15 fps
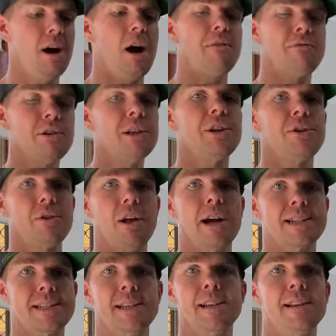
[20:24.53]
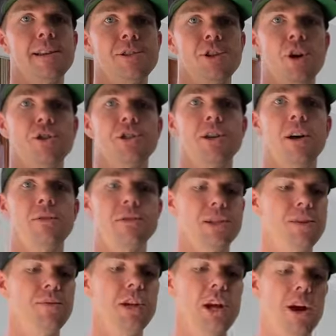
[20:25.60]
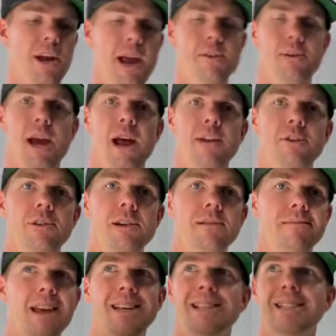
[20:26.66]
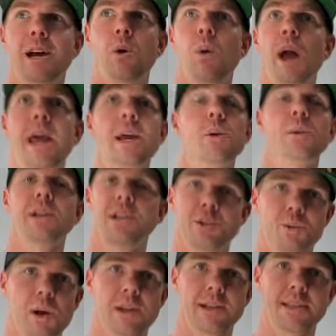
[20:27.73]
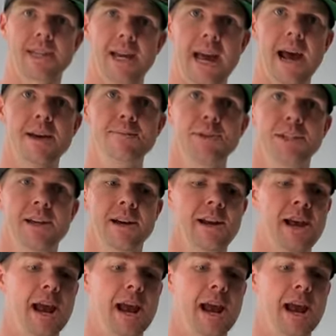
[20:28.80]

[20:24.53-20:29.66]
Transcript: I really do like selling these consoles in the video game category. They sell equally as well as the games.